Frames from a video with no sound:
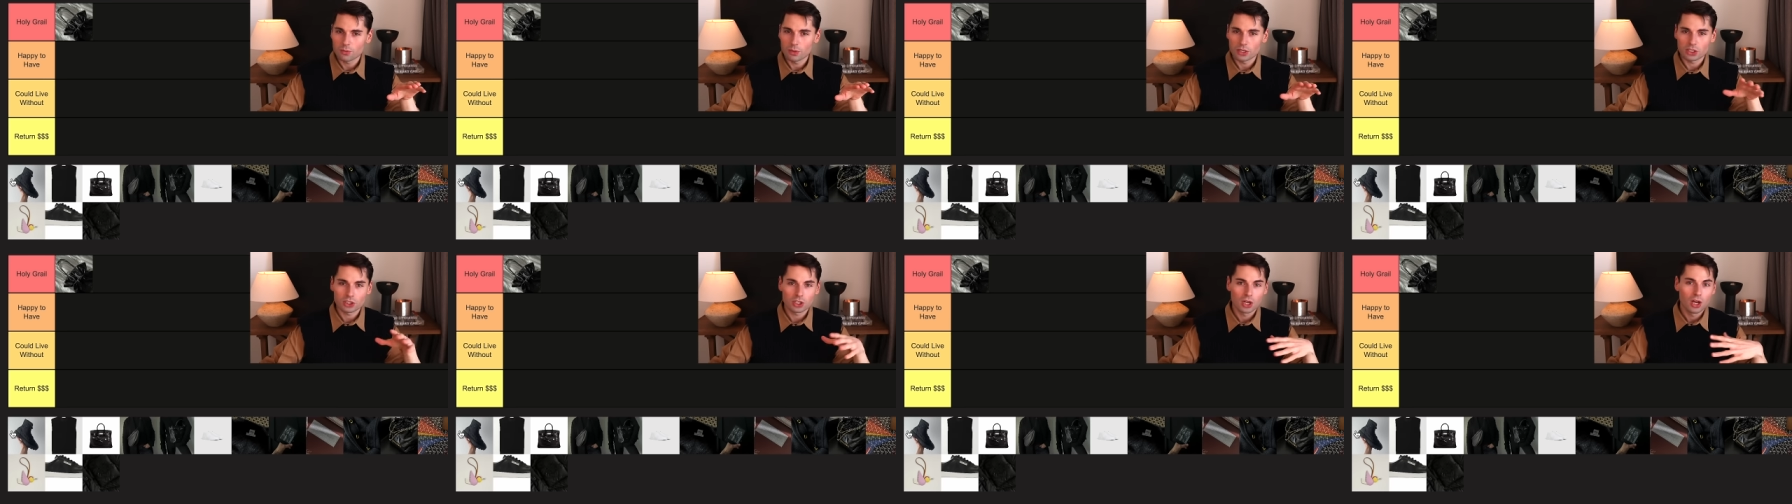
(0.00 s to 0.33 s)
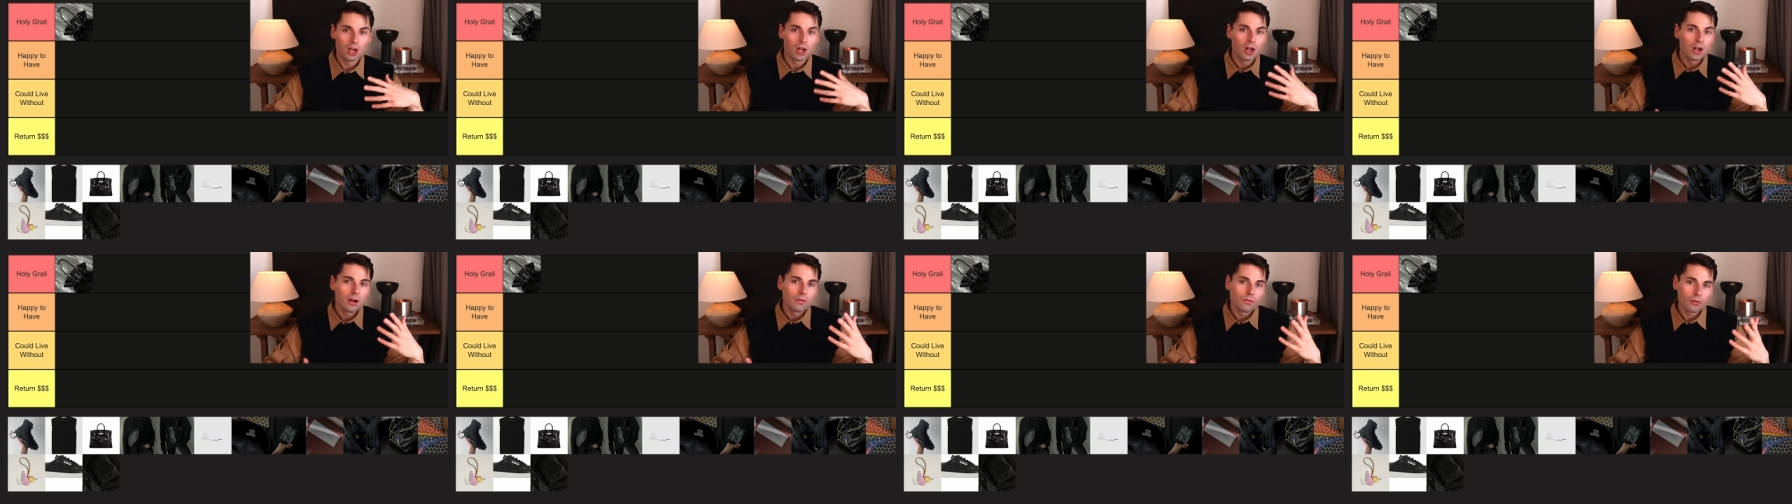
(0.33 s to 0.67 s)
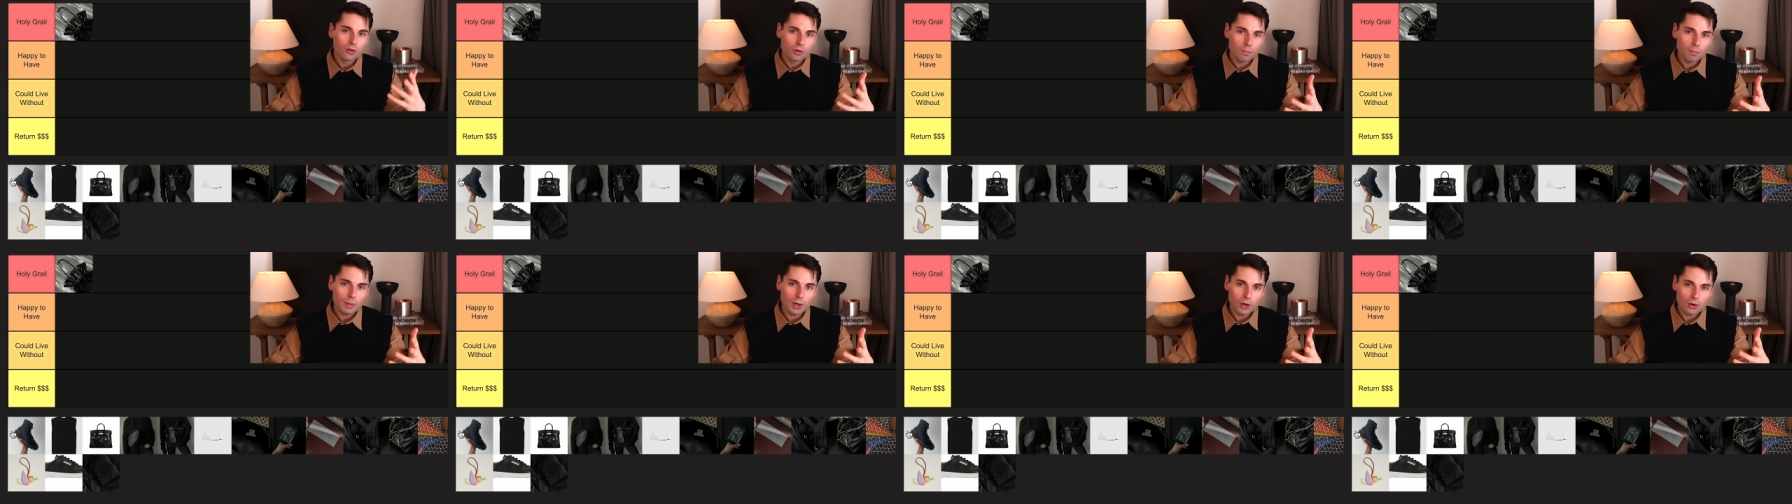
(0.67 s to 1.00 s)
which
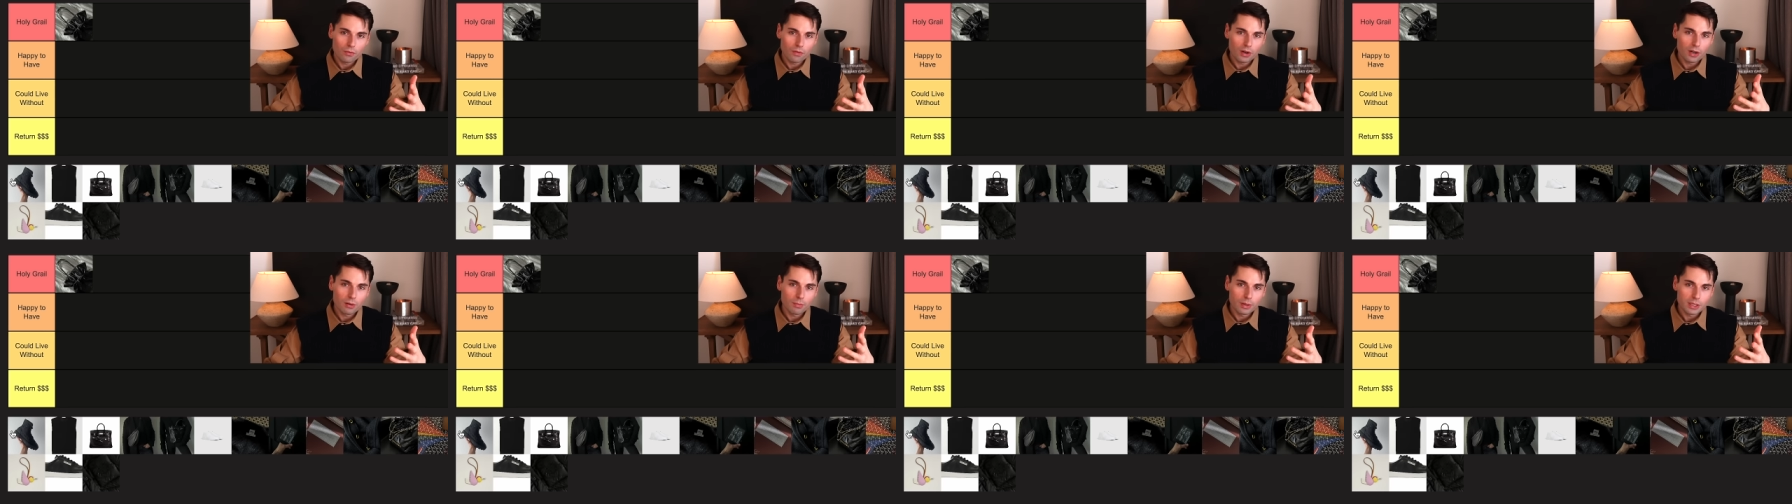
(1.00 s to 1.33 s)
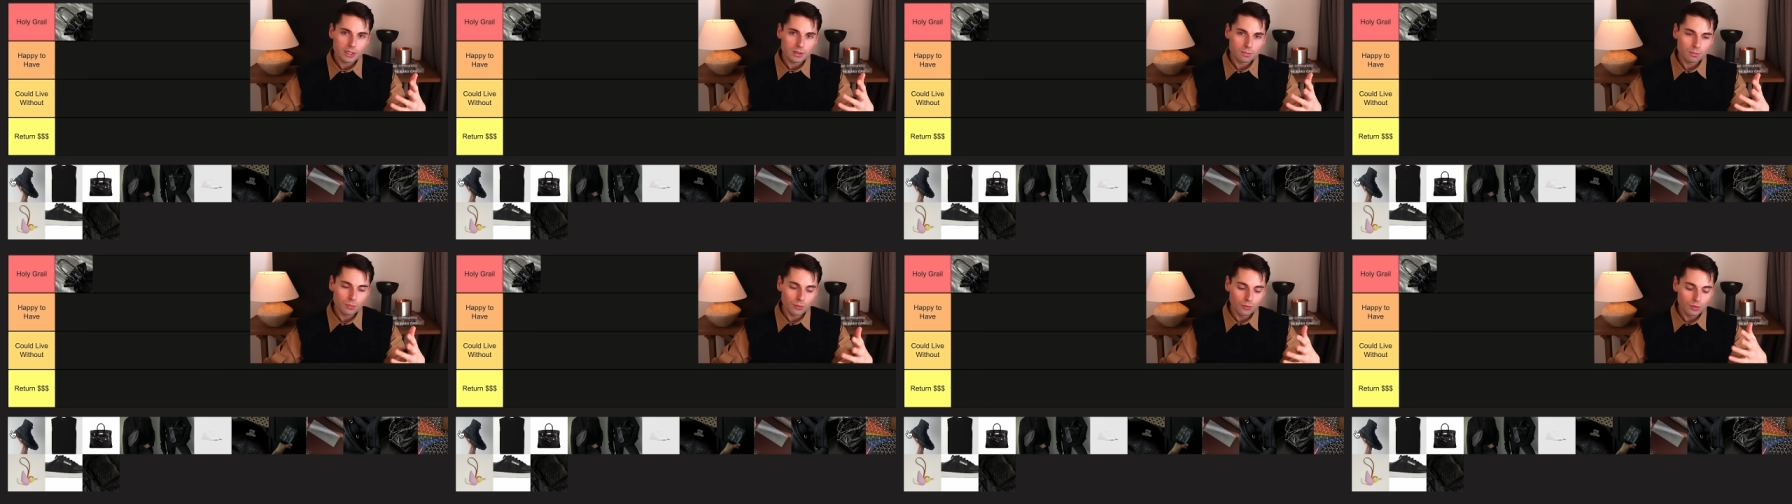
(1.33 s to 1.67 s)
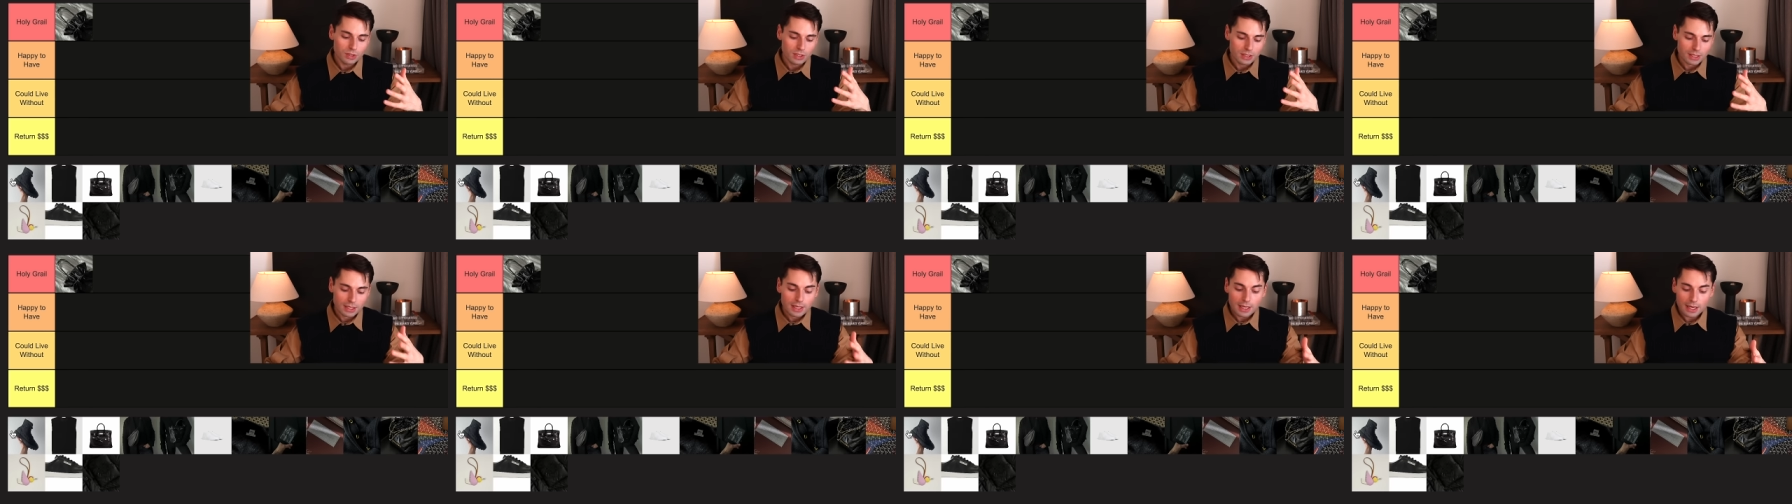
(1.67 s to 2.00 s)
for a pair of Hermes
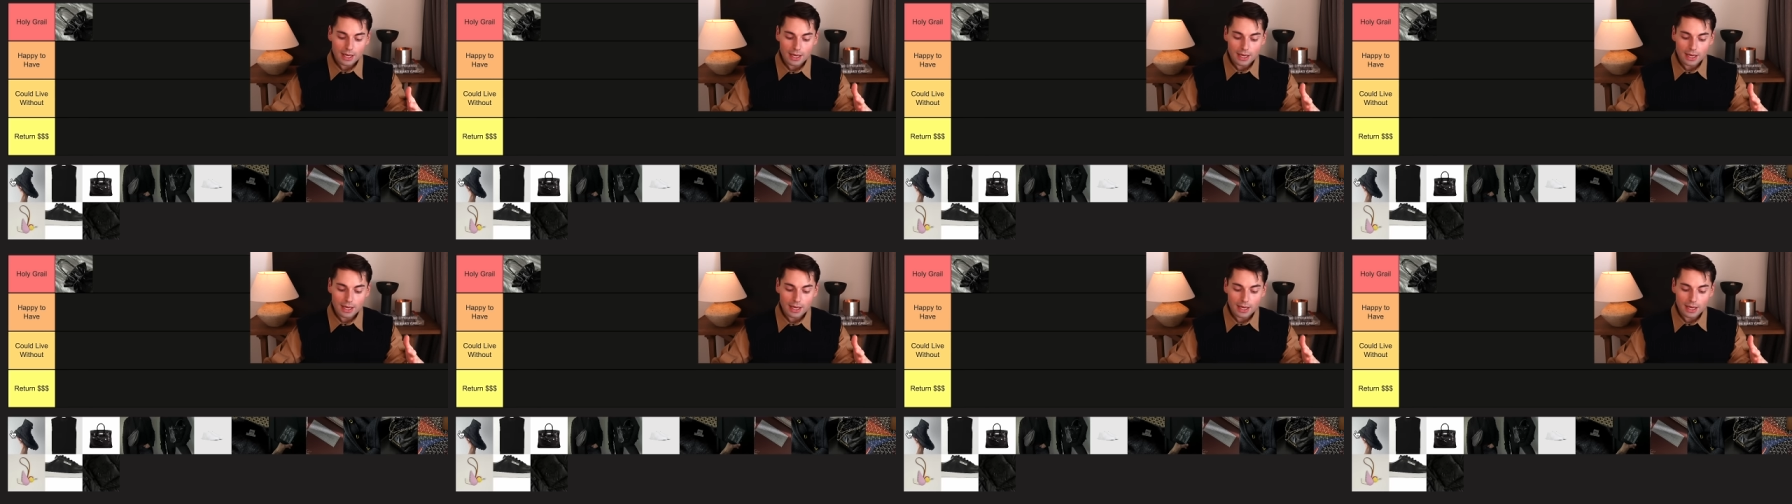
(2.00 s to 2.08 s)
boots